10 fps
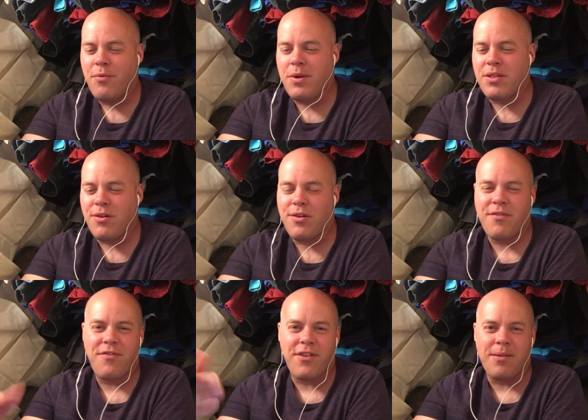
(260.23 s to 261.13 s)
We learn
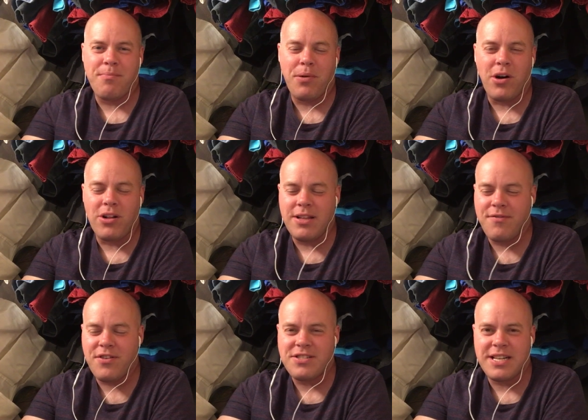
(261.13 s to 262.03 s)
from Paul in
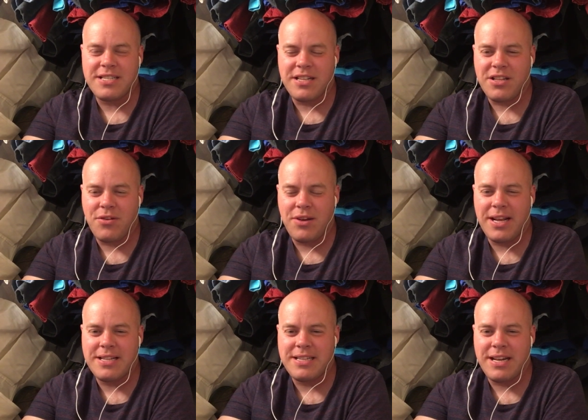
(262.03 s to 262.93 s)
First
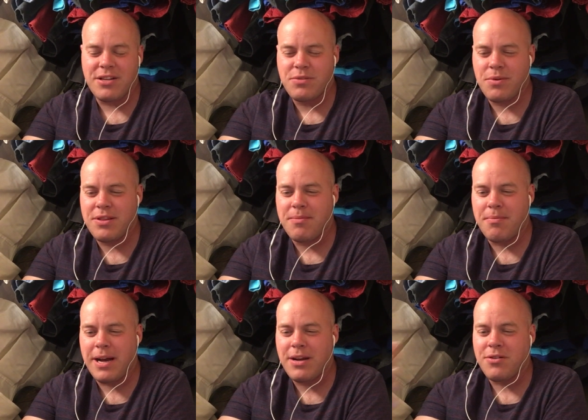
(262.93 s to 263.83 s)
Thessalonians and elsewhere that
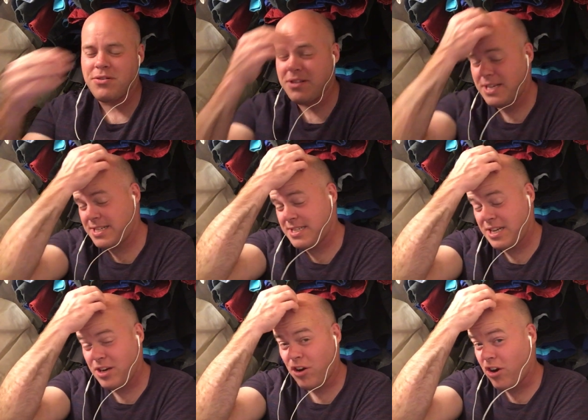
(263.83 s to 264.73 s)
Michael is
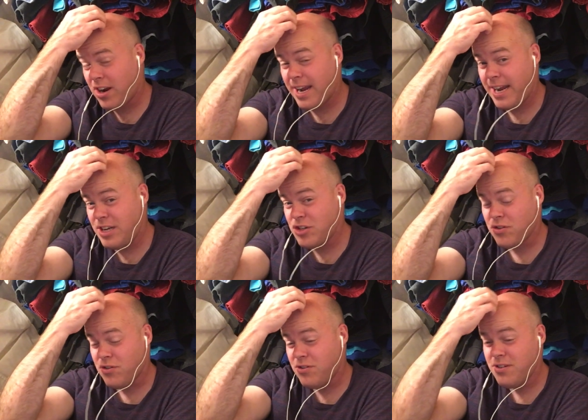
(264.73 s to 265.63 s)
an
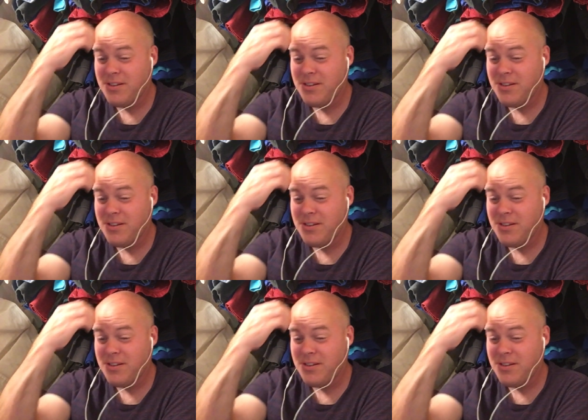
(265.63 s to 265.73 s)
archangel.